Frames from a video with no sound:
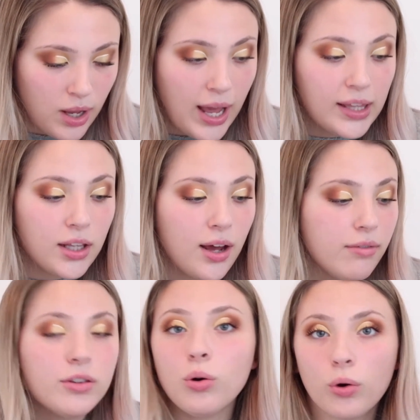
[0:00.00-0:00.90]
I
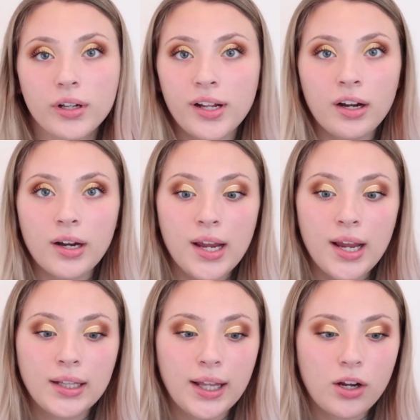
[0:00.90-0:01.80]
love The Ordinary
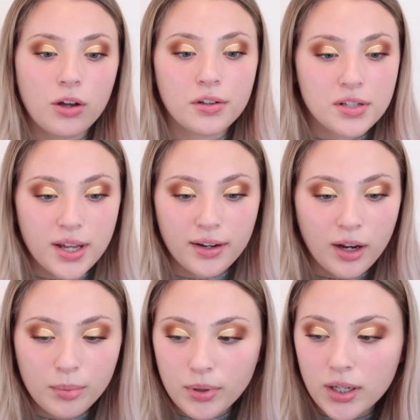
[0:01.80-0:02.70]
and like all their
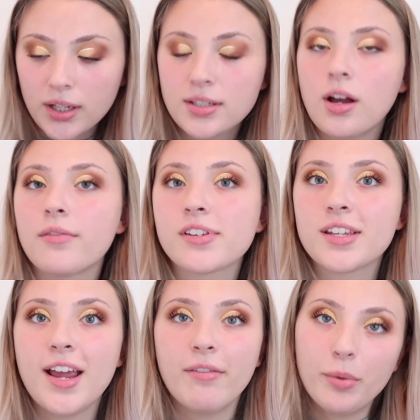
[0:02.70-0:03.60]
skincare products,
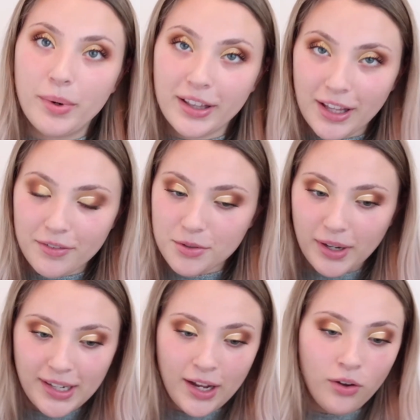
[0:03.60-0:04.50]
obviously everybody loves
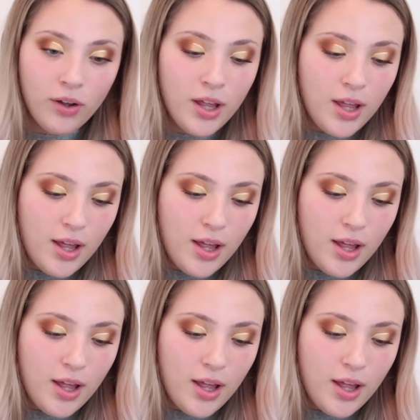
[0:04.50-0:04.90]
right now.